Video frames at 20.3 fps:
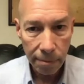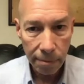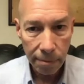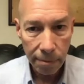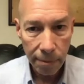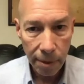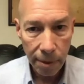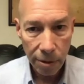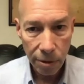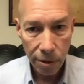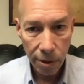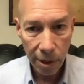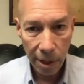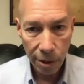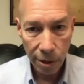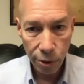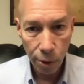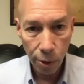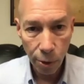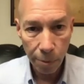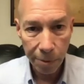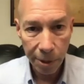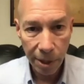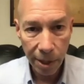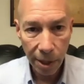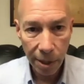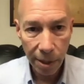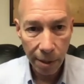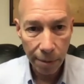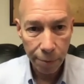So that should all be
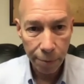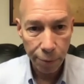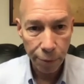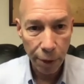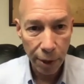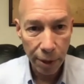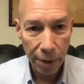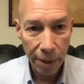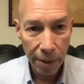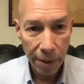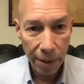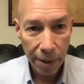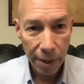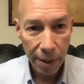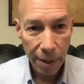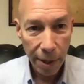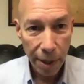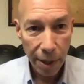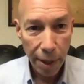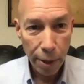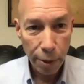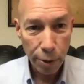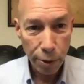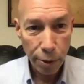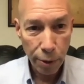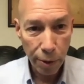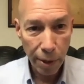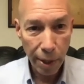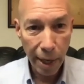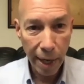done up front.
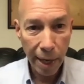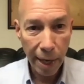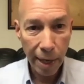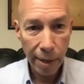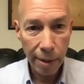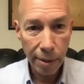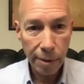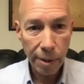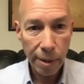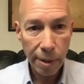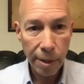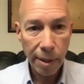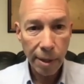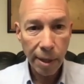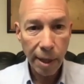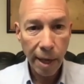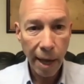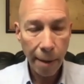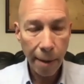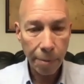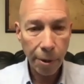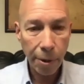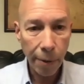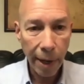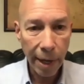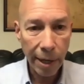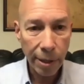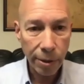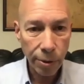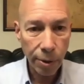So now Hapco
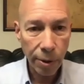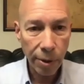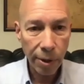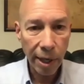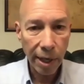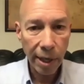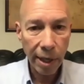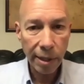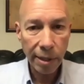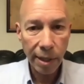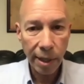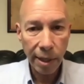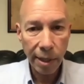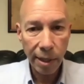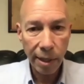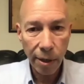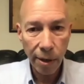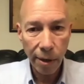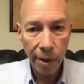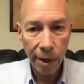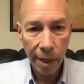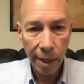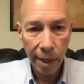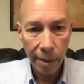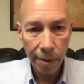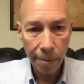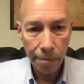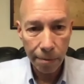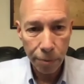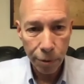has all that. They can go ahead
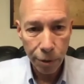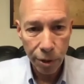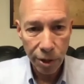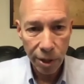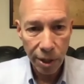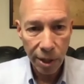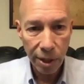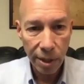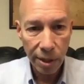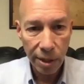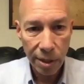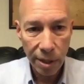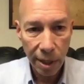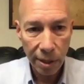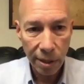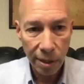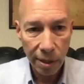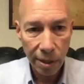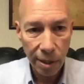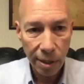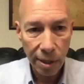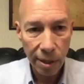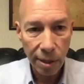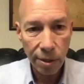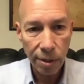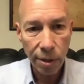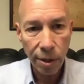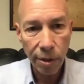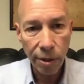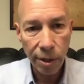and proceed, send it to the
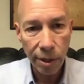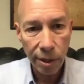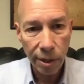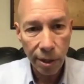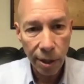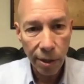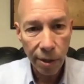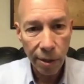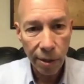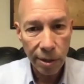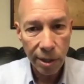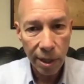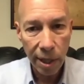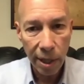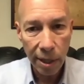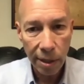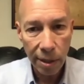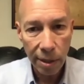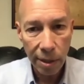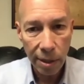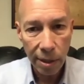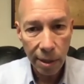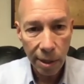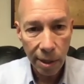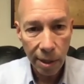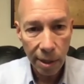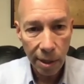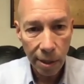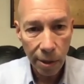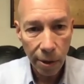attorney to go ahead and send
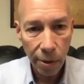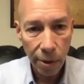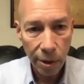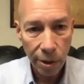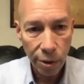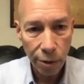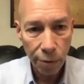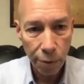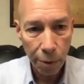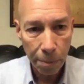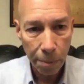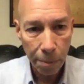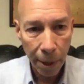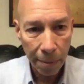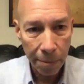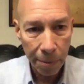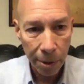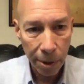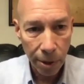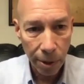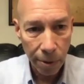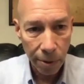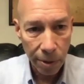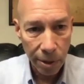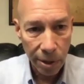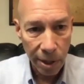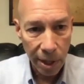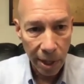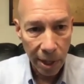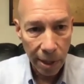the hardship repayment
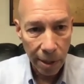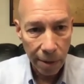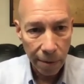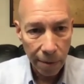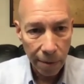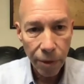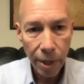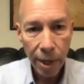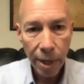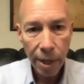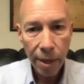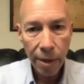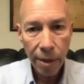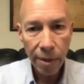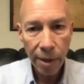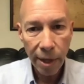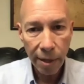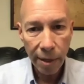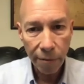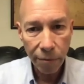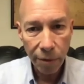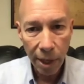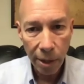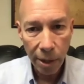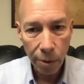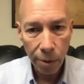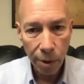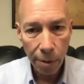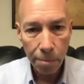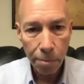notice out. Then if they
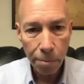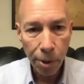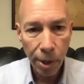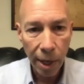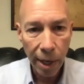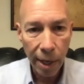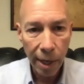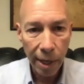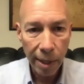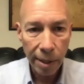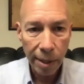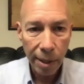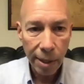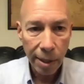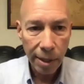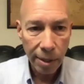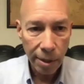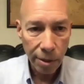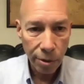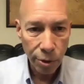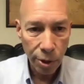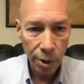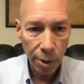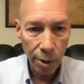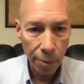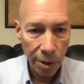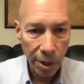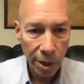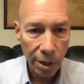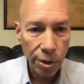don't comply, there's no
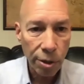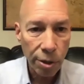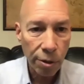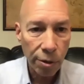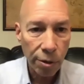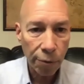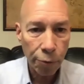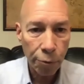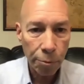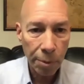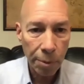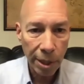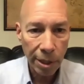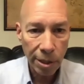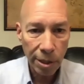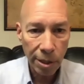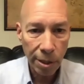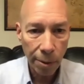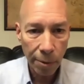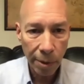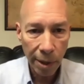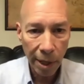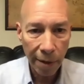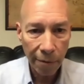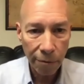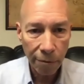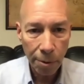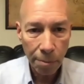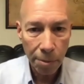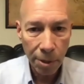additional information that would
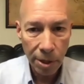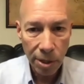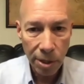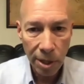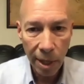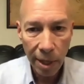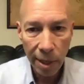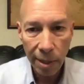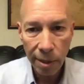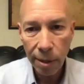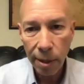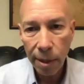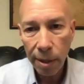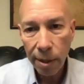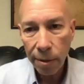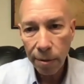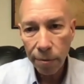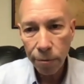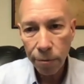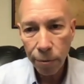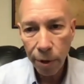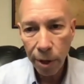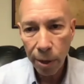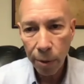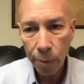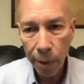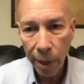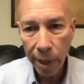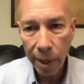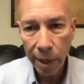have to be sent. Right
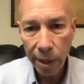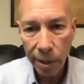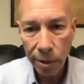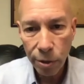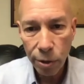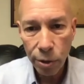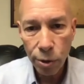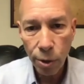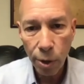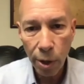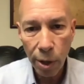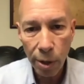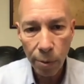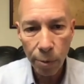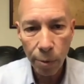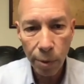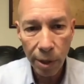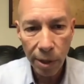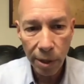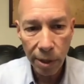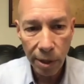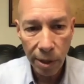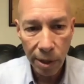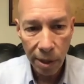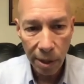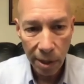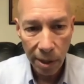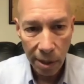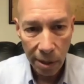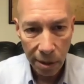away, it can start with
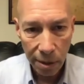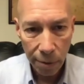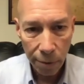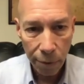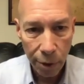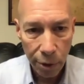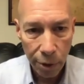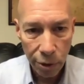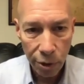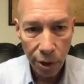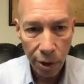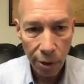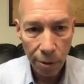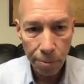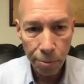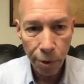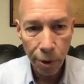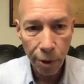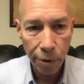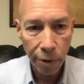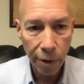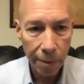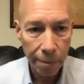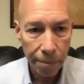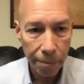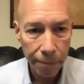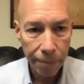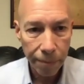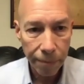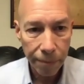the diversionary program.
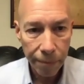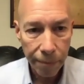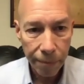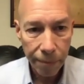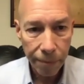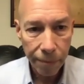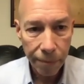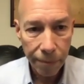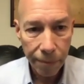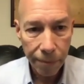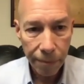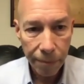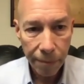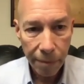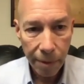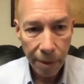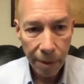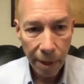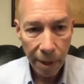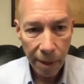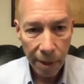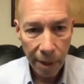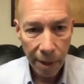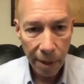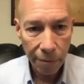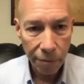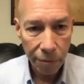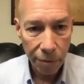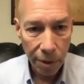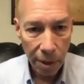And then
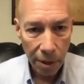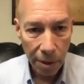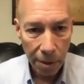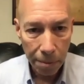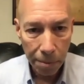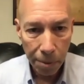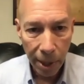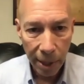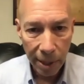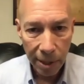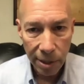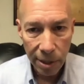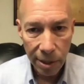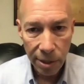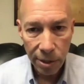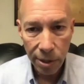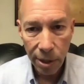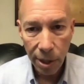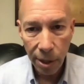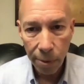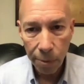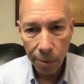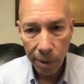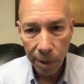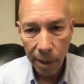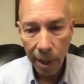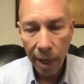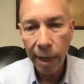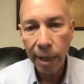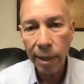if compliance isn't done with
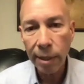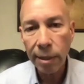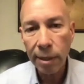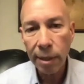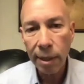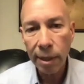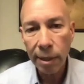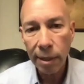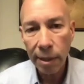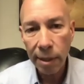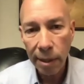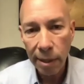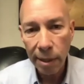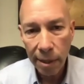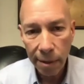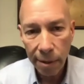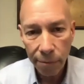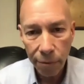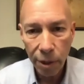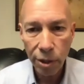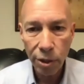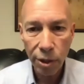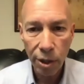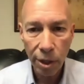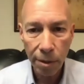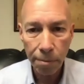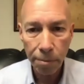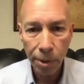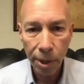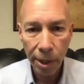that, then the eviction
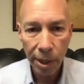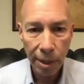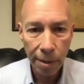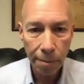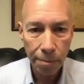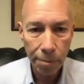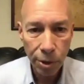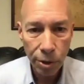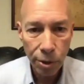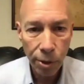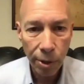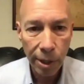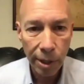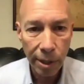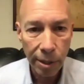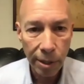complaint can be started.